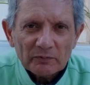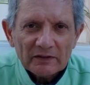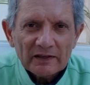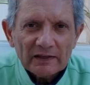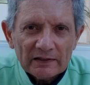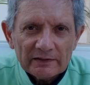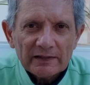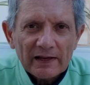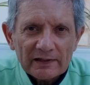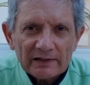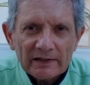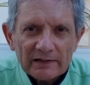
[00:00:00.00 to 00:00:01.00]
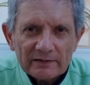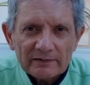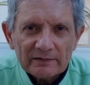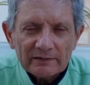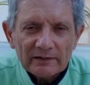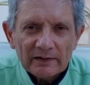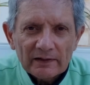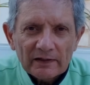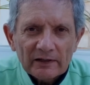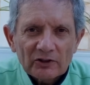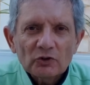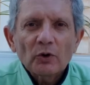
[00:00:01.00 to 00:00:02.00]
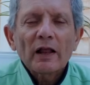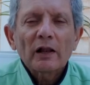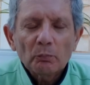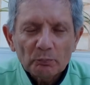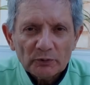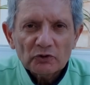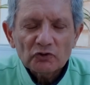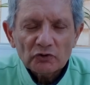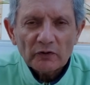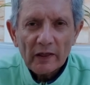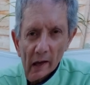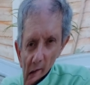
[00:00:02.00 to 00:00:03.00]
key techniques to help you do that.